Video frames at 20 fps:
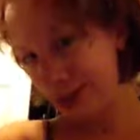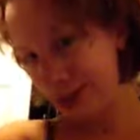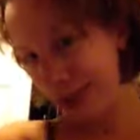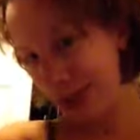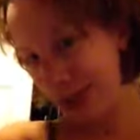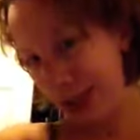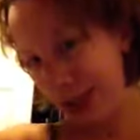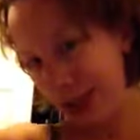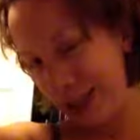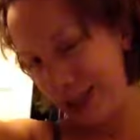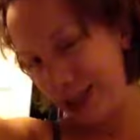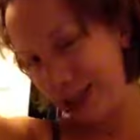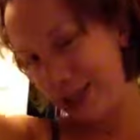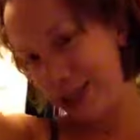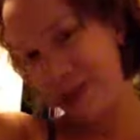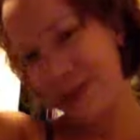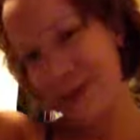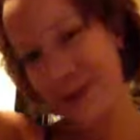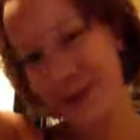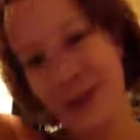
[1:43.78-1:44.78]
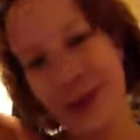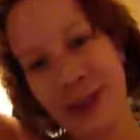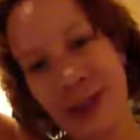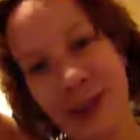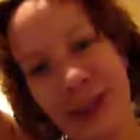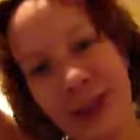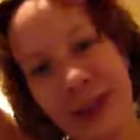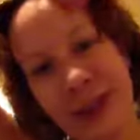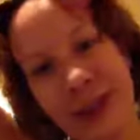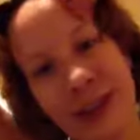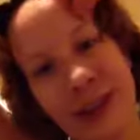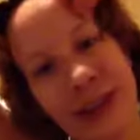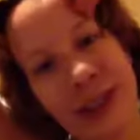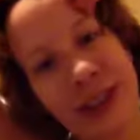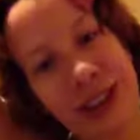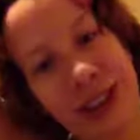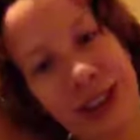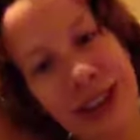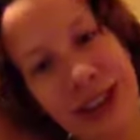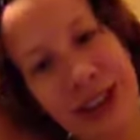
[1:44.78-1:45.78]
This
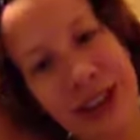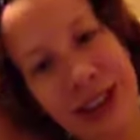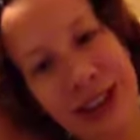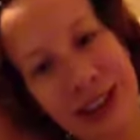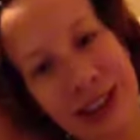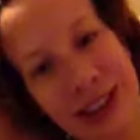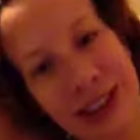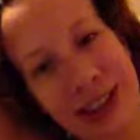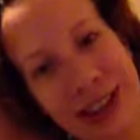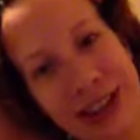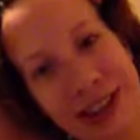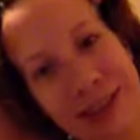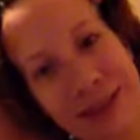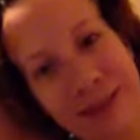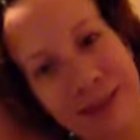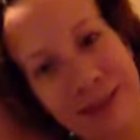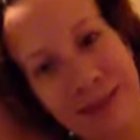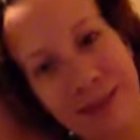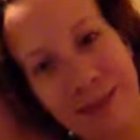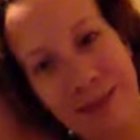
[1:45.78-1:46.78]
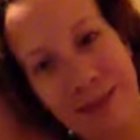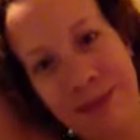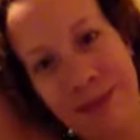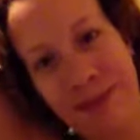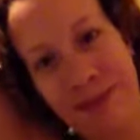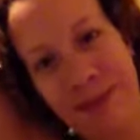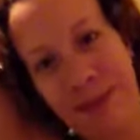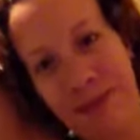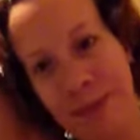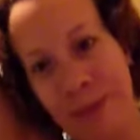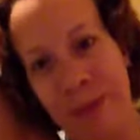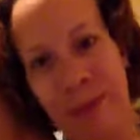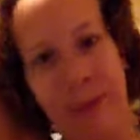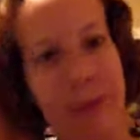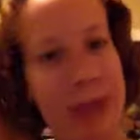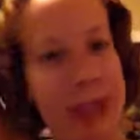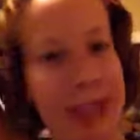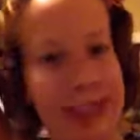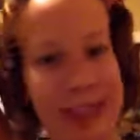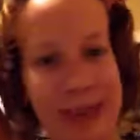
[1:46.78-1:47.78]
usually gets
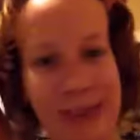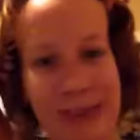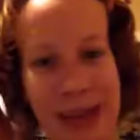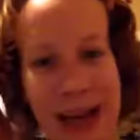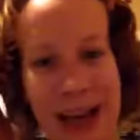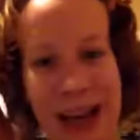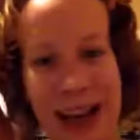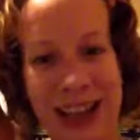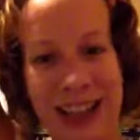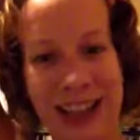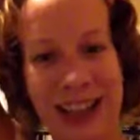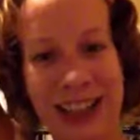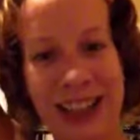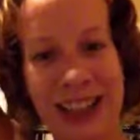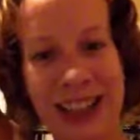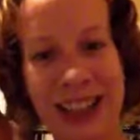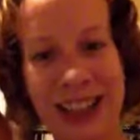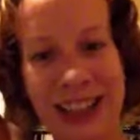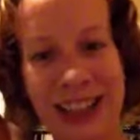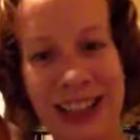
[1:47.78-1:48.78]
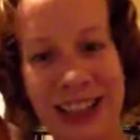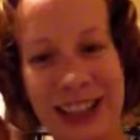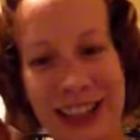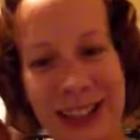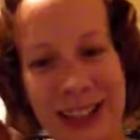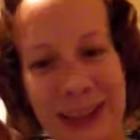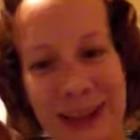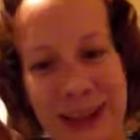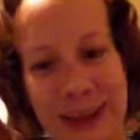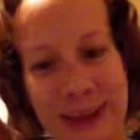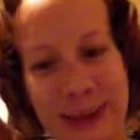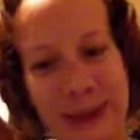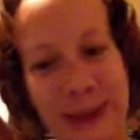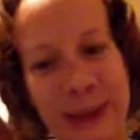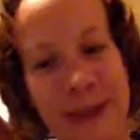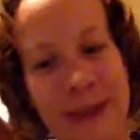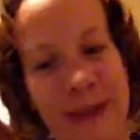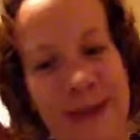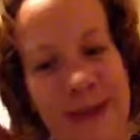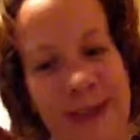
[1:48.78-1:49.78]
pinned back and out of my
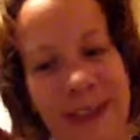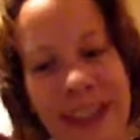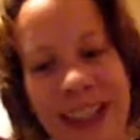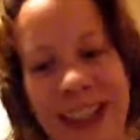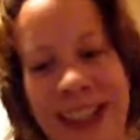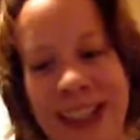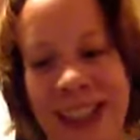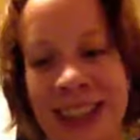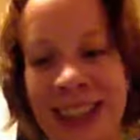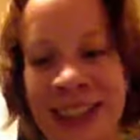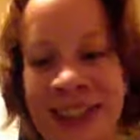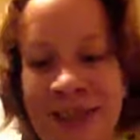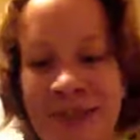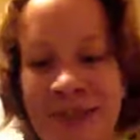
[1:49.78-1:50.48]
face.